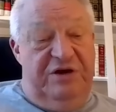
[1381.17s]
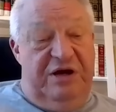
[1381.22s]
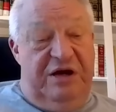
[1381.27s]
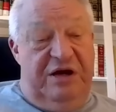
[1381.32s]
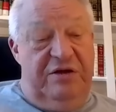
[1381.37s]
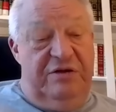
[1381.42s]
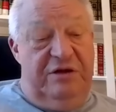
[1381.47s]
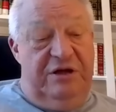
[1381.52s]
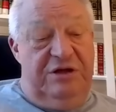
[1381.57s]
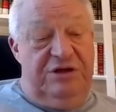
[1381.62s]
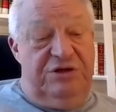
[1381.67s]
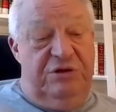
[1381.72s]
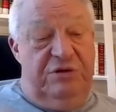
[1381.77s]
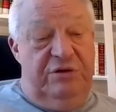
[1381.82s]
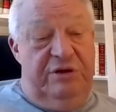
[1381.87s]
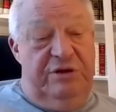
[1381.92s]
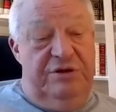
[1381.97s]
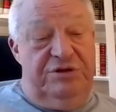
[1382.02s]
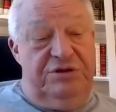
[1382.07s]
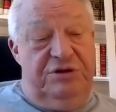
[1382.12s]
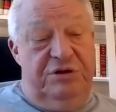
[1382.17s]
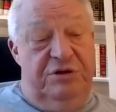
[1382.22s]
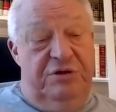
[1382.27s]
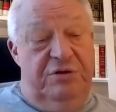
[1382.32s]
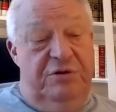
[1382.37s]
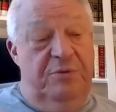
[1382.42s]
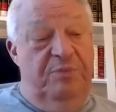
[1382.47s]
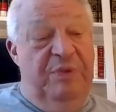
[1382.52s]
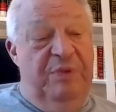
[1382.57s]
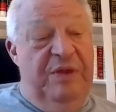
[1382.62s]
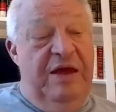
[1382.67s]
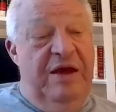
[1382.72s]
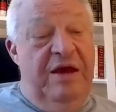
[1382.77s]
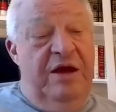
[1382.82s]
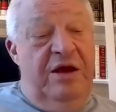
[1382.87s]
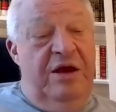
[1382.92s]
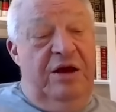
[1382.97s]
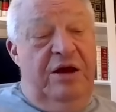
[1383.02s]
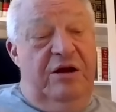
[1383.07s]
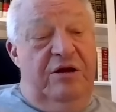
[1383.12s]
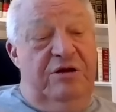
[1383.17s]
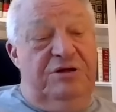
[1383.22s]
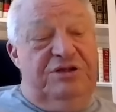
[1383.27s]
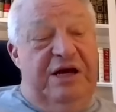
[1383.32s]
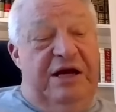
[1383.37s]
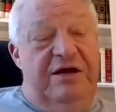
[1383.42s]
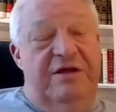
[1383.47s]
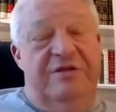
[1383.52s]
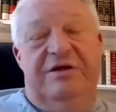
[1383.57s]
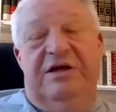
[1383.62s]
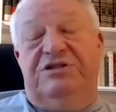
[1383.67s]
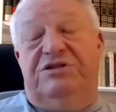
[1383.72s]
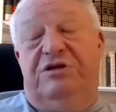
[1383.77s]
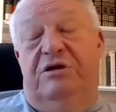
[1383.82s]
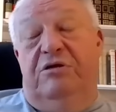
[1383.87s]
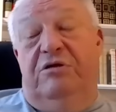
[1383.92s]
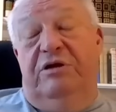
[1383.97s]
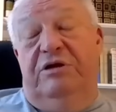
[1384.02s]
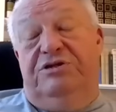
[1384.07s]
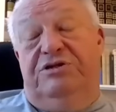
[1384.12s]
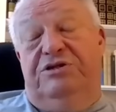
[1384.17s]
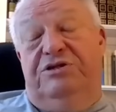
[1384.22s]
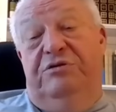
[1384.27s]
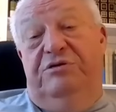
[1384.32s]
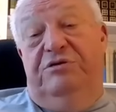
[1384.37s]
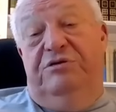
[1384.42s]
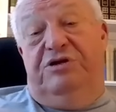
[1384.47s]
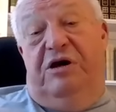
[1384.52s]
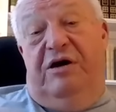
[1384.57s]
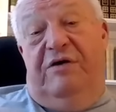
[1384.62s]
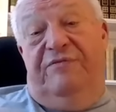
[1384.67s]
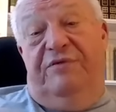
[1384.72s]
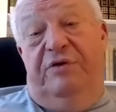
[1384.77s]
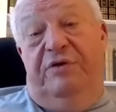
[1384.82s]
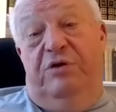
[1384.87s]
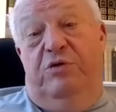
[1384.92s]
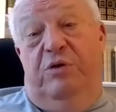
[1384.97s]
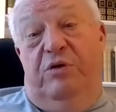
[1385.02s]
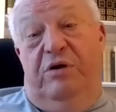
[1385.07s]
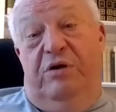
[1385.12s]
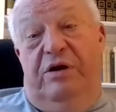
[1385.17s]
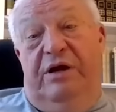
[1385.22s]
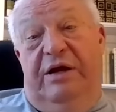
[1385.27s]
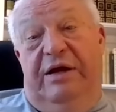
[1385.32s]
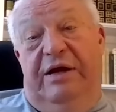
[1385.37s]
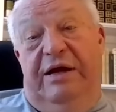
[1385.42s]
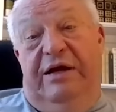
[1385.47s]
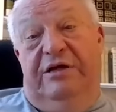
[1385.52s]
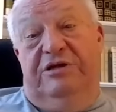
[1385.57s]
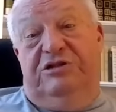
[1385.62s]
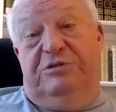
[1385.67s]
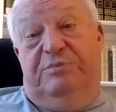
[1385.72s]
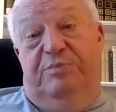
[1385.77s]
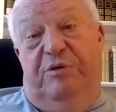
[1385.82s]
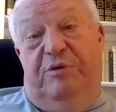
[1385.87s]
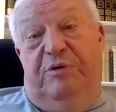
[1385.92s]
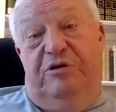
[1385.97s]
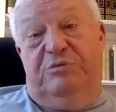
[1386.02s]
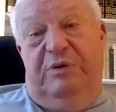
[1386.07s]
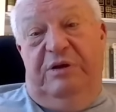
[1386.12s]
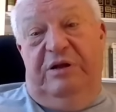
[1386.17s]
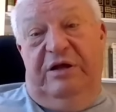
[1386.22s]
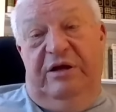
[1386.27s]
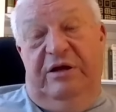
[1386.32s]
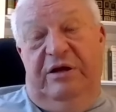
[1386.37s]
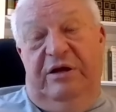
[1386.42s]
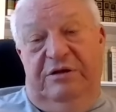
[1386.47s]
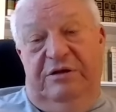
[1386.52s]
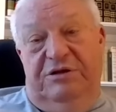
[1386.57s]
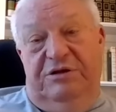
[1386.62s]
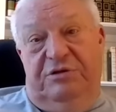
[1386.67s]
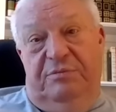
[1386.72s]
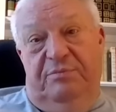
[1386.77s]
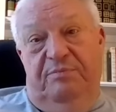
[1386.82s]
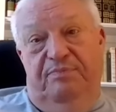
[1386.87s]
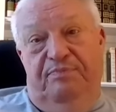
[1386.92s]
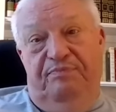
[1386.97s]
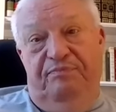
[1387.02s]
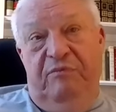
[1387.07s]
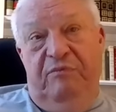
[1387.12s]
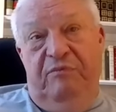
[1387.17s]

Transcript: of 2 Thessalonians 2. You know, 2 Thessalonians 2 is often quoted against postmillennialism